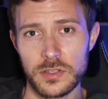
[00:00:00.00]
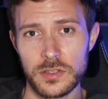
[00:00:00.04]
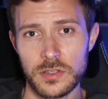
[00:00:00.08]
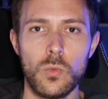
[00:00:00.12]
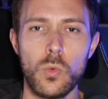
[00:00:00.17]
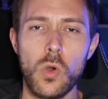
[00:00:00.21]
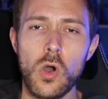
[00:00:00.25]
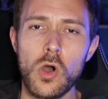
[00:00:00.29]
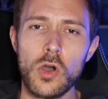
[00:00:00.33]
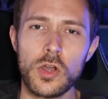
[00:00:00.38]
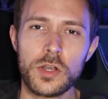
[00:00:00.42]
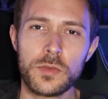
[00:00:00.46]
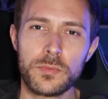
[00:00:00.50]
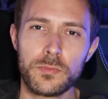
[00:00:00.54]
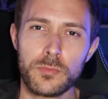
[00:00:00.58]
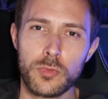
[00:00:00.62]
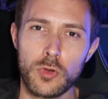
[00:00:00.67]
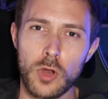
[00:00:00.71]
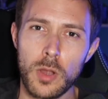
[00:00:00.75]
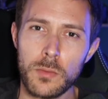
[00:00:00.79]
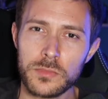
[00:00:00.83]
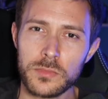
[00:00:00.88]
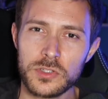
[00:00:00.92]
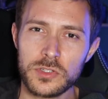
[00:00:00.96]
What had
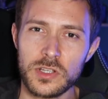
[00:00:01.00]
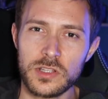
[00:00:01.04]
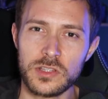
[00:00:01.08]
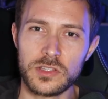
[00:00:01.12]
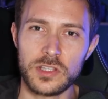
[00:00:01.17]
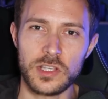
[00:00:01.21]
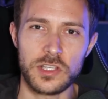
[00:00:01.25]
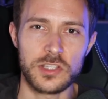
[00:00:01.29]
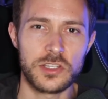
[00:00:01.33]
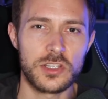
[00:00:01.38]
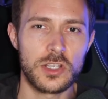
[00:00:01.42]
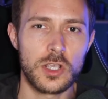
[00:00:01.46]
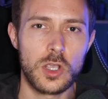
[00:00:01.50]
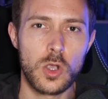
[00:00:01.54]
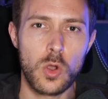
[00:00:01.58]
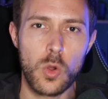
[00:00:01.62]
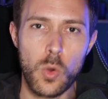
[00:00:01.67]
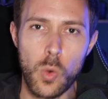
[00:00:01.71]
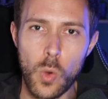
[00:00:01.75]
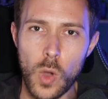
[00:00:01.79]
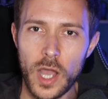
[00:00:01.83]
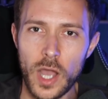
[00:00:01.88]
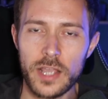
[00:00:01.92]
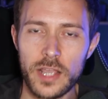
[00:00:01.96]
prompted this
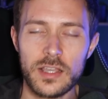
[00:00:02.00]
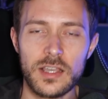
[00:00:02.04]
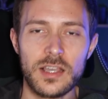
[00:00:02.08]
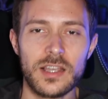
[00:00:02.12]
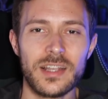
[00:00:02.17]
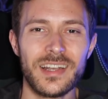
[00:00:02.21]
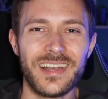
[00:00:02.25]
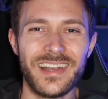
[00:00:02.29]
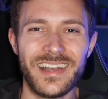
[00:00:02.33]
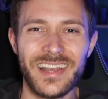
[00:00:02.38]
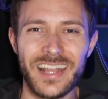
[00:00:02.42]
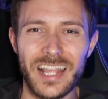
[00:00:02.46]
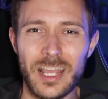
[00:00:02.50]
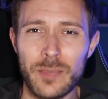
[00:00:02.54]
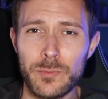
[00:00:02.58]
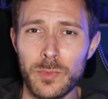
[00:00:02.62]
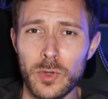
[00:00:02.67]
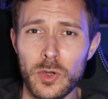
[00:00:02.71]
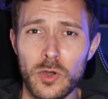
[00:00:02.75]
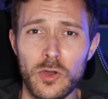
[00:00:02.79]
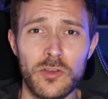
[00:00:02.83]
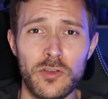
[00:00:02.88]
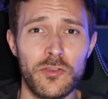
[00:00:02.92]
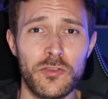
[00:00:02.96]
quiet,
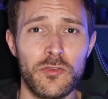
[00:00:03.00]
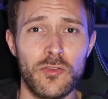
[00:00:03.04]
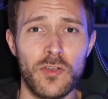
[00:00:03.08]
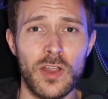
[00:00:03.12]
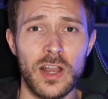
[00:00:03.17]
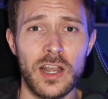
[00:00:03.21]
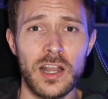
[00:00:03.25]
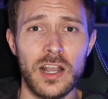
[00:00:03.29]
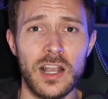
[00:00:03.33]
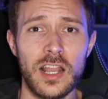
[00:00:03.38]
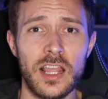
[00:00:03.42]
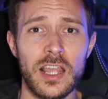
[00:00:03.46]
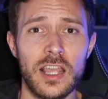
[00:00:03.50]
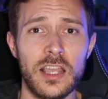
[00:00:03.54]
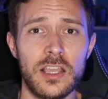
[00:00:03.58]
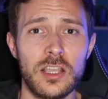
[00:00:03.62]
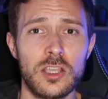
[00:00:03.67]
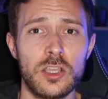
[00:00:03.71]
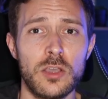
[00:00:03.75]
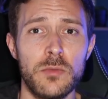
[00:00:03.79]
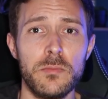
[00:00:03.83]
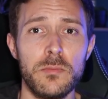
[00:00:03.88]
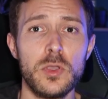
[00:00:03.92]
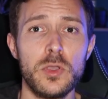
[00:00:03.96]
neighborhood-friendly,
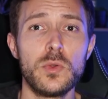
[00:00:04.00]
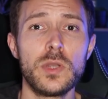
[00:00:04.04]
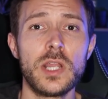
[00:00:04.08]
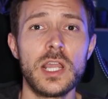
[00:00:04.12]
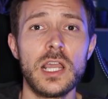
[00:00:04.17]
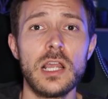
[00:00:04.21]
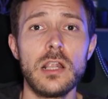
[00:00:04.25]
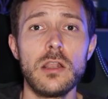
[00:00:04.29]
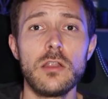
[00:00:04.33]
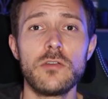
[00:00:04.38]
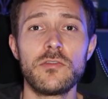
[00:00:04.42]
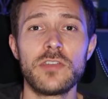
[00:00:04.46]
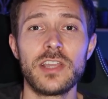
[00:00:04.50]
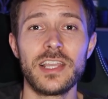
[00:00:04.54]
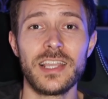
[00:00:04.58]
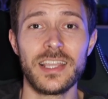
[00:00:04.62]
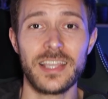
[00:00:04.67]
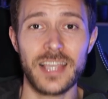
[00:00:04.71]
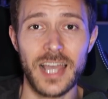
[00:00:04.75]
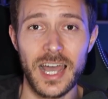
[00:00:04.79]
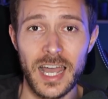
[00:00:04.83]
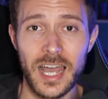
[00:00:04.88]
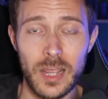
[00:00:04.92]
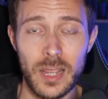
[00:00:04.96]
community-loving
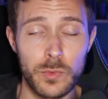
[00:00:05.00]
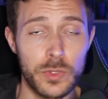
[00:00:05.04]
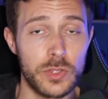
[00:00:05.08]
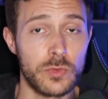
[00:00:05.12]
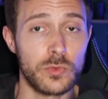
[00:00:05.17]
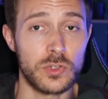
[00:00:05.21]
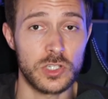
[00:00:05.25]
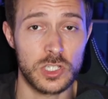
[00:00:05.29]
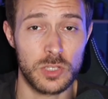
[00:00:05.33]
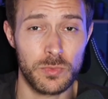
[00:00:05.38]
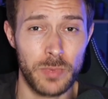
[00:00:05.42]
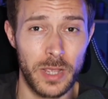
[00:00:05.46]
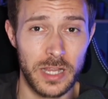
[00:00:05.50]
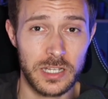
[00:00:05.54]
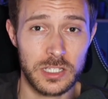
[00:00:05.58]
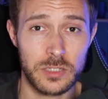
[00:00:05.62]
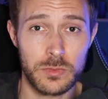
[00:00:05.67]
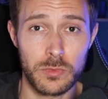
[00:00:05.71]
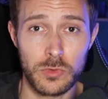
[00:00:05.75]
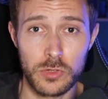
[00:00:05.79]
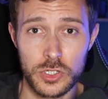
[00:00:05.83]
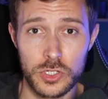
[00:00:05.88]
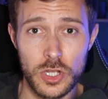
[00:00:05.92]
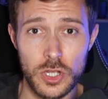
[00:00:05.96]
guy with a
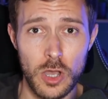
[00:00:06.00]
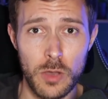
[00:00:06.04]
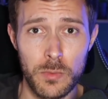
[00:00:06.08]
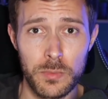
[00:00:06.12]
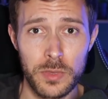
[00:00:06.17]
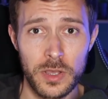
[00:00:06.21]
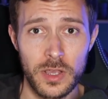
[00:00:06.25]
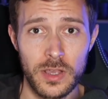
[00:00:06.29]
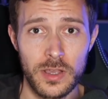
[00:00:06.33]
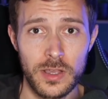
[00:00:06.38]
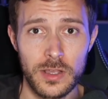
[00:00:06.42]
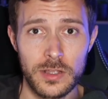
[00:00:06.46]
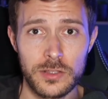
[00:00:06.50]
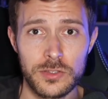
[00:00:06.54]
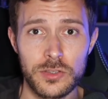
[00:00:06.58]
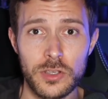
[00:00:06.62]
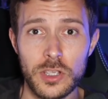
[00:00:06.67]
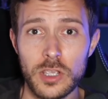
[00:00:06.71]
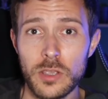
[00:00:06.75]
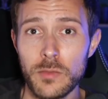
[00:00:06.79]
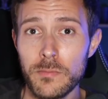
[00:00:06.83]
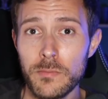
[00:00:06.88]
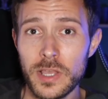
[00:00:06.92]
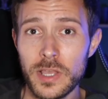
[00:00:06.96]
respectable job to
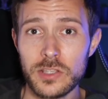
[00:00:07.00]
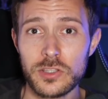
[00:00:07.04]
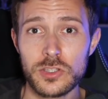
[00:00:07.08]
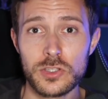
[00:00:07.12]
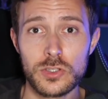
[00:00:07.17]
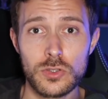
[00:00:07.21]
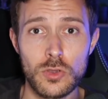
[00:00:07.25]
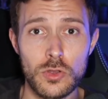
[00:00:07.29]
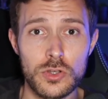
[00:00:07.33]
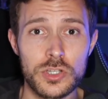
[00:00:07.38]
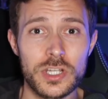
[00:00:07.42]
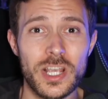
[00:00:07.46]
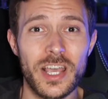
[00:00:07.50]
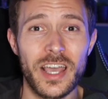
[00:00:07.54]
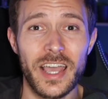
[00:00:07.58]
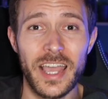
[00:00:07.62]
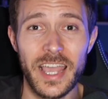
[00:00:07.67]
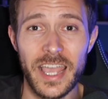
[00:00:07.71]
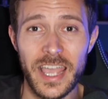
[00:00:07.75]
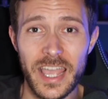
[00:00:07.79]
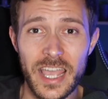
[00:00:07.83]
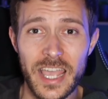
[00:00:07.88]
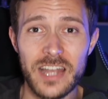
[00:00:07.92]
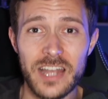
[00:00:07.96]
commit such a
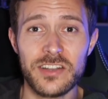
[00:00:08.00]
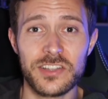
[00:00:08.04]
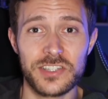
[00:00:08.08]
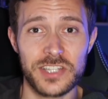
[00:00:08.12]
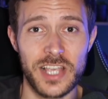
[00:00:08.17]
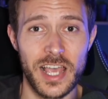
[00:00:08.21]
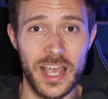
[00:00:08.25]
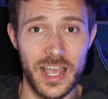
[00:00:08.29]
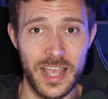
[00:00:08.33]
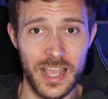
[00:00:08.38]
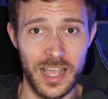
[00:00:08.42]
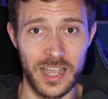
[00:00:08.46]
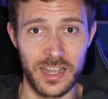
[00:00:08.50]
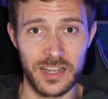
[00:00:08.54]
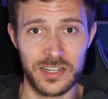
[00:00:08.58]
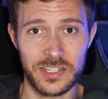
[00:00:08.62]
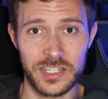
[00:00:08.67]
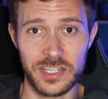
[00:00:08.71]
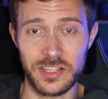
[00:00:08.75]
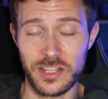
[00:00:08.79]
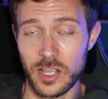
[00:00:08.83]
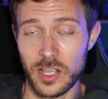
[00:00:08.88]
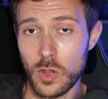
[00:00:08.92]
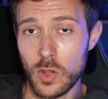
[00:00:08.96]
heinous act
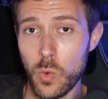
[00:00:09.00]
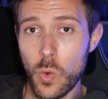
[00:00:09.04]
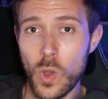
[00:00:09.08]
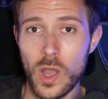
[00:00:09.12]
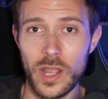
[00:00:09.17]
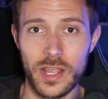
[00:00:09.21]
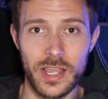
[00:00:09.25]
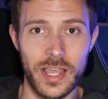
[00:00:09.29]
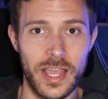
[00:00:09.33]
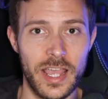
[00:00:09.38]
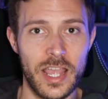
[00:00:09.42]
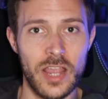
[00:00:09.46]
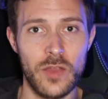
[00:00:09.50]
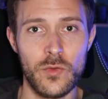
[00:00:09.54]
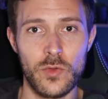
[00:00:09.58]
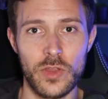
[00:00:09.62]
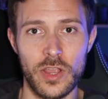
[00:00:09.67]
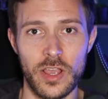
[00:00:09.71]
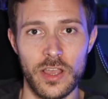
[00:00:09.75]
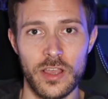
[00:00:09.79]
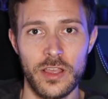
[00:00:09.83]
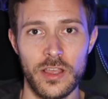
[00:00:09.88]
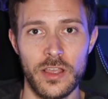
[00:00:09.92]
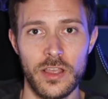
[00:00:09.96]
in the quiet
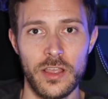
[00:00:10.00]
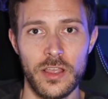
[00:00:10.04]
area?